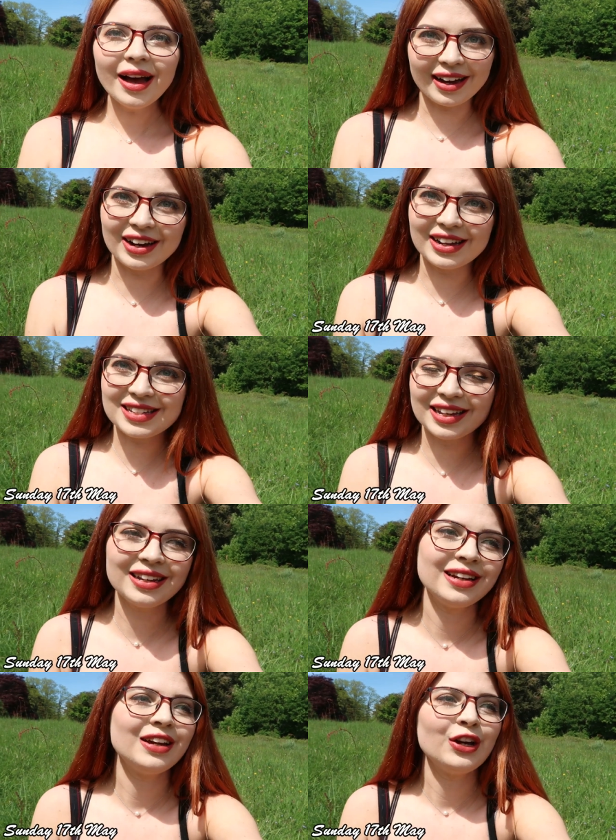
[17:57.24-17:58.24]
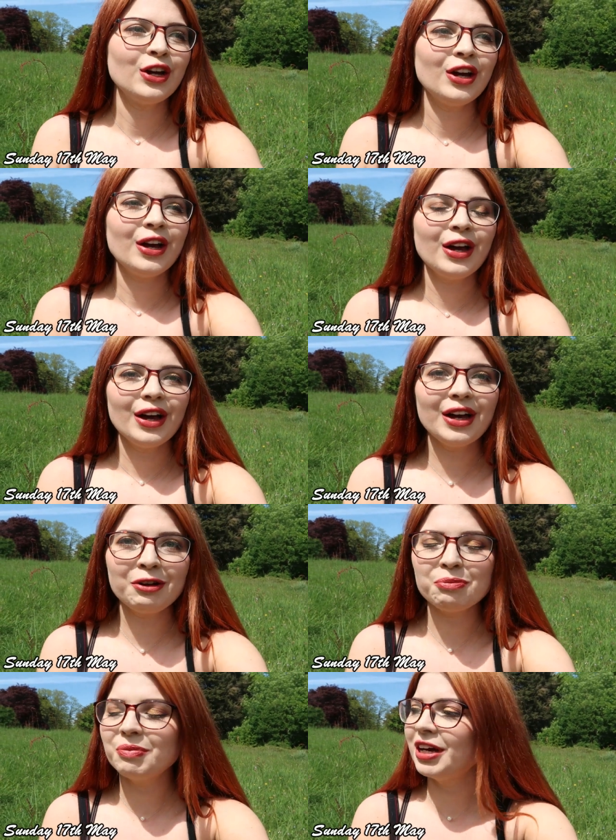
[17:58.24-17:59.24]
Hey guys,
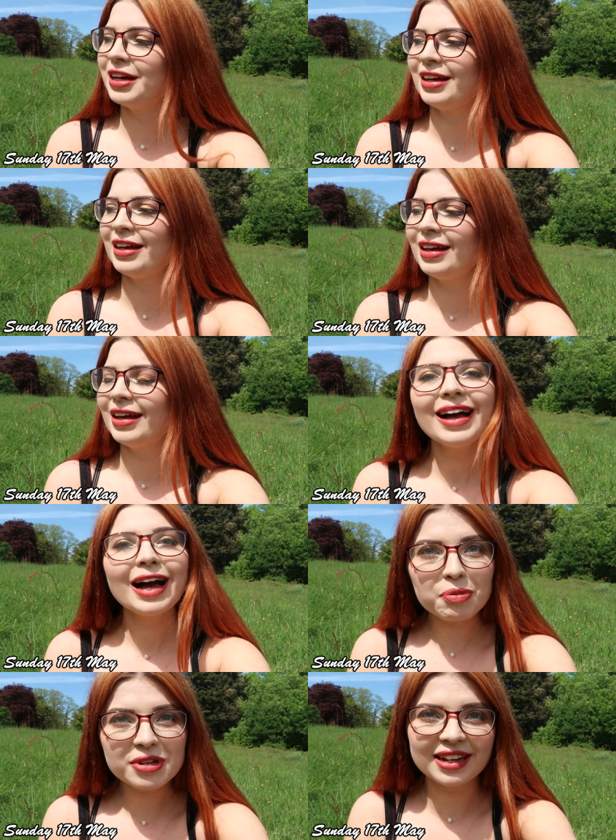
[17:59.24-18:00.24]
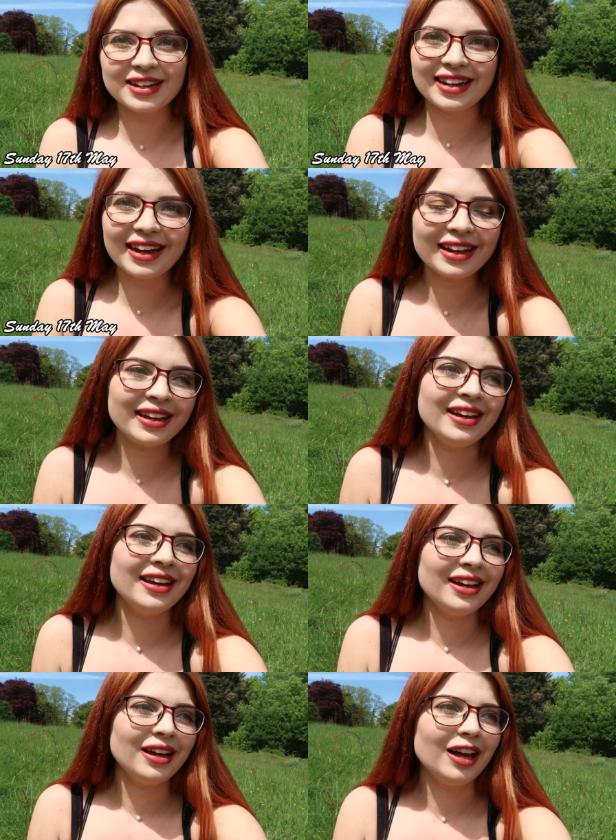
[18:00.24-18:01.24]
happy Sunday.
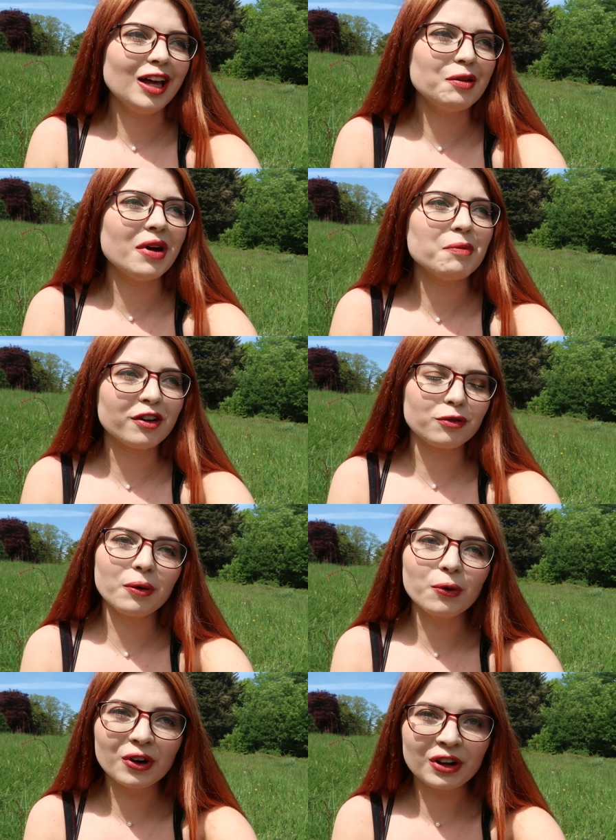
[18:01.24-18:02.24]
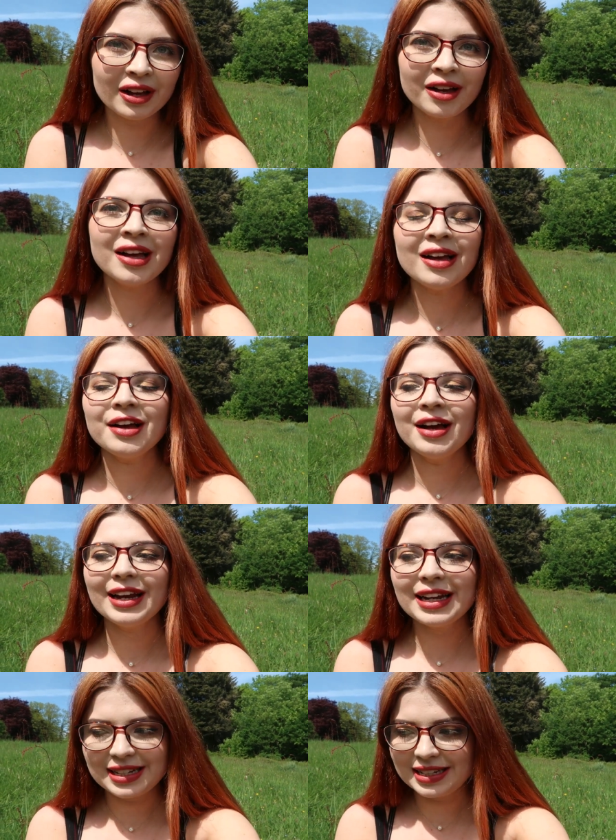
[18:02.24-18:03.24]
I'm out for my walk. I
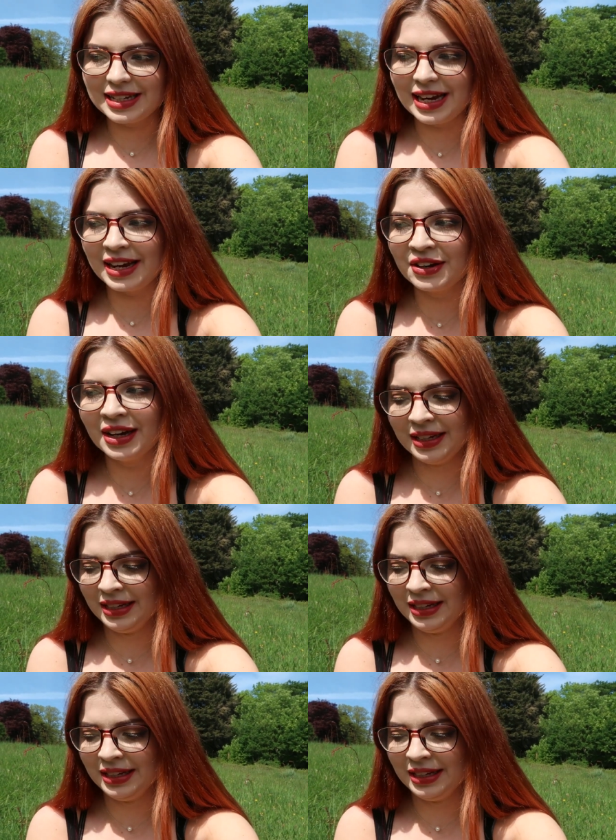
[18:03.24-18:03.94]
need to just sit down